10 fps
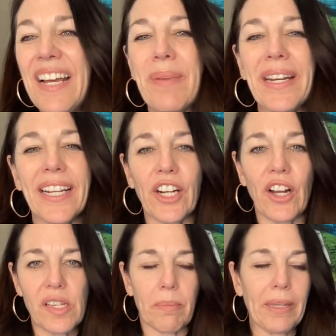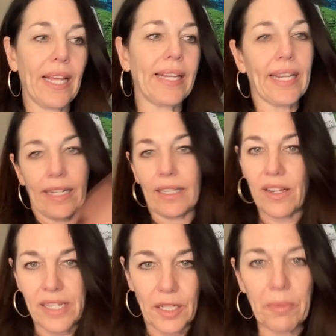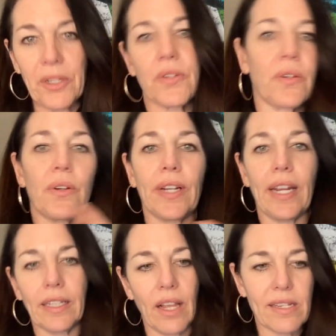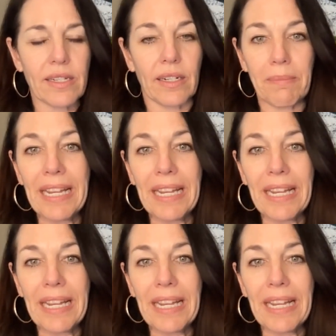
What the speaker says: but it could also be like getting lost in a bookstore or getting lost on a